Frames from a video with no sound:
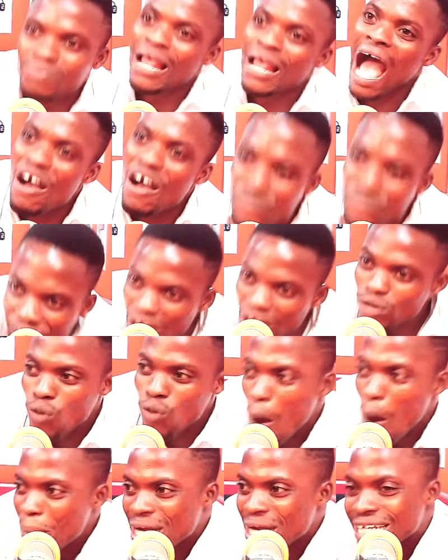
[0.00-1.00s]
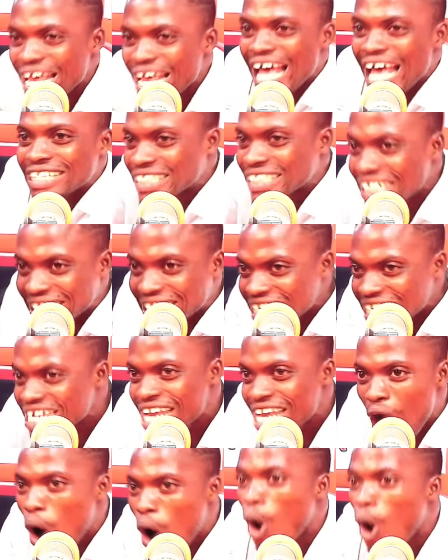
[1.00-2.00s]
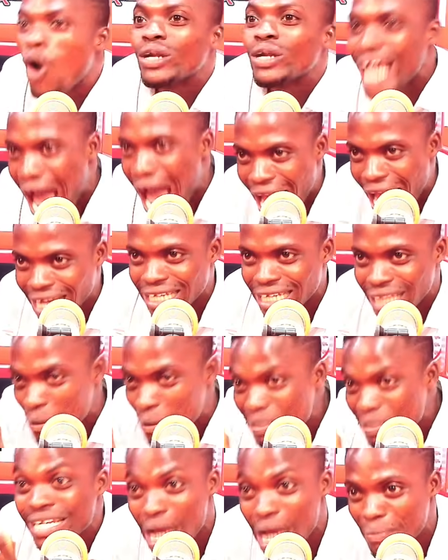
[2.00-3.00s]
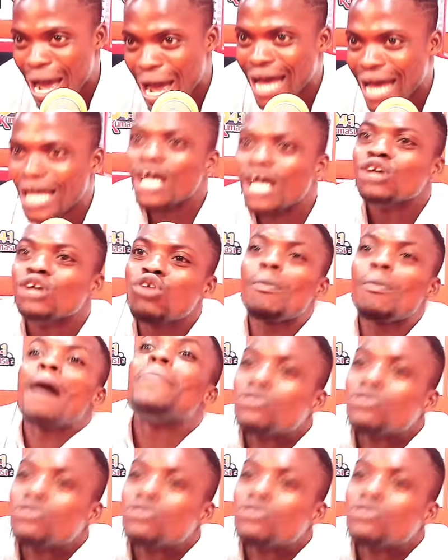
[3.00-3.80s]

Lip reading: A friend who already a 16-year-old guy, Laminiama. So ba be